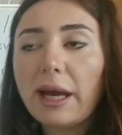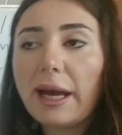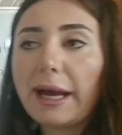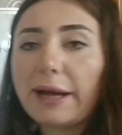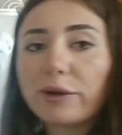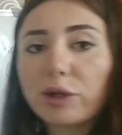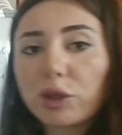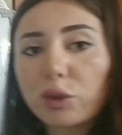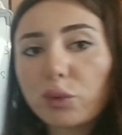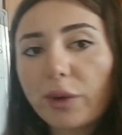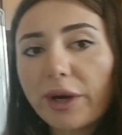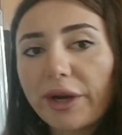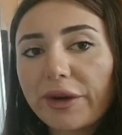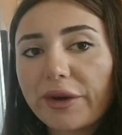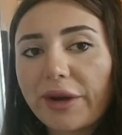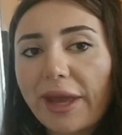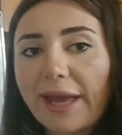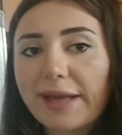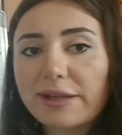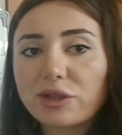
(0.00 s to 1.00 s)
and
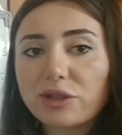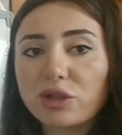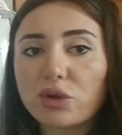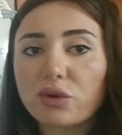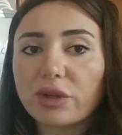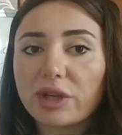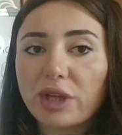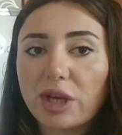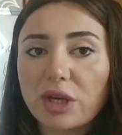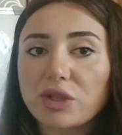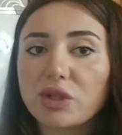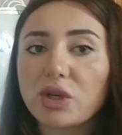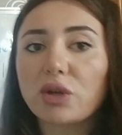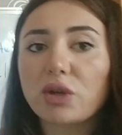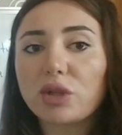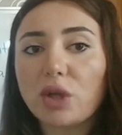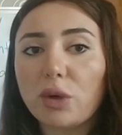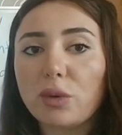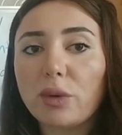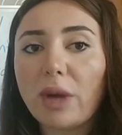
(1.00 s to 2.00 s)
require answer yes
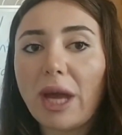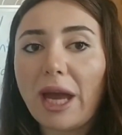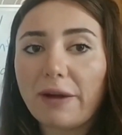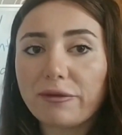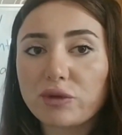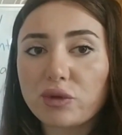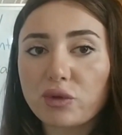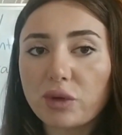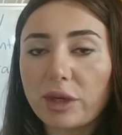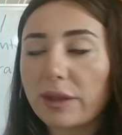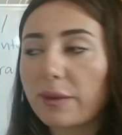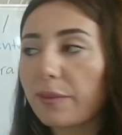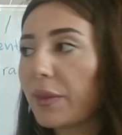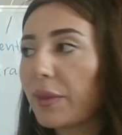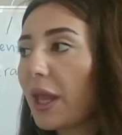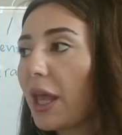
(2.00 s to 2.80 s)
or no after it.